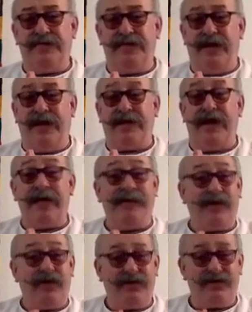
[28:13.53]
I came
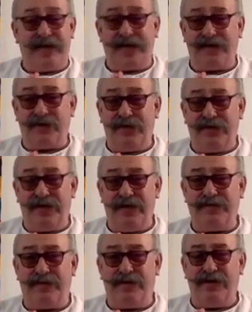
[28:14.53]
in contact with
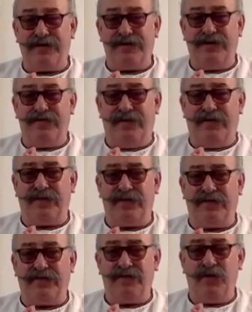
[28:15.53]
as part of kind
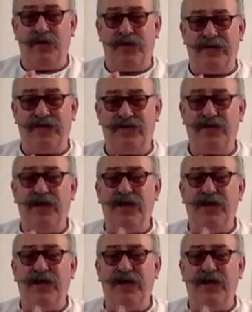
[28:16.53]
of knowledge,